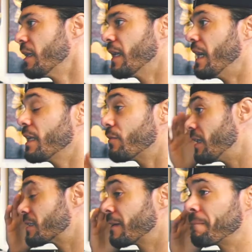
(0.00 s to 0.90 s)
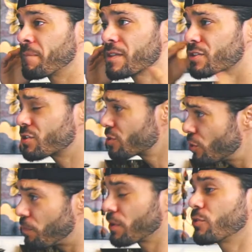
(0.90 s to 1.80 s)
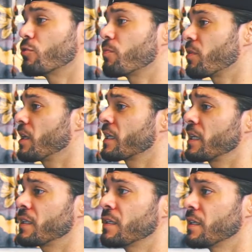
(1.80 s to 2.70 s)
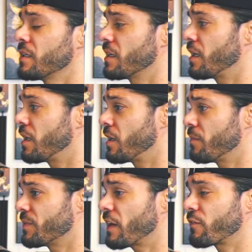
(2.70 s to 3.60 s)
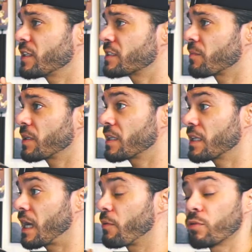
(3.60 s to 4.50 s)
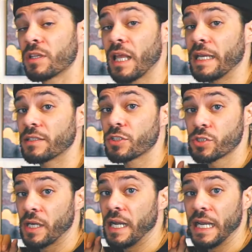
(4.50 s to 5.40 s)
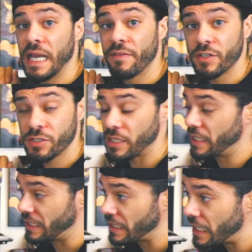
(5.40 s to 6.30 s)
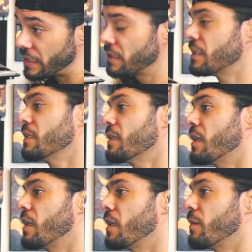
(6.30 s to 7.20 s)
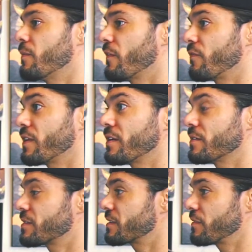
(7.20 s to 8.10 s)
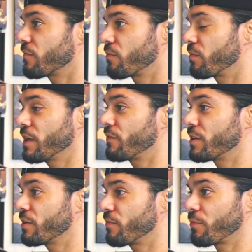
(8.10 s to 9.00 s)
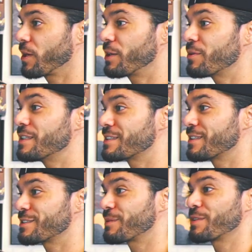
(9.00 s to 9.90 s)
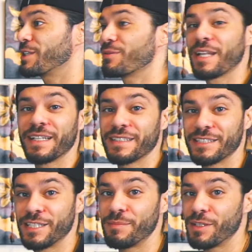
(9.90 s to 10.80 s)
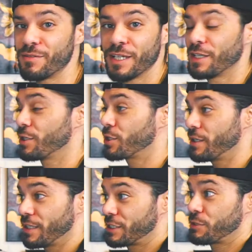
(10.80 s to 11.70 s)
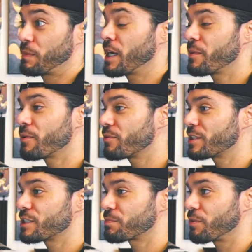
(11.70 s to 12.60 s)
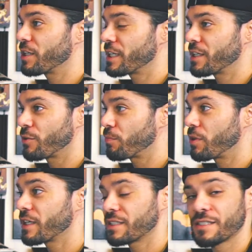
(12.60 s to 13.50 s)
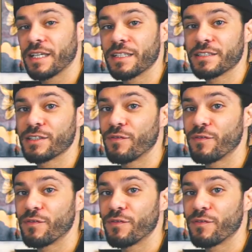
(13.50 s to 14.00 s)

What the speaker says: Anyways, super cool plugin. Definitely something that I would like to try. I haven't tried it yet. If there for any reason is something you'd like to see me experiment with this plugin or plugins like this in the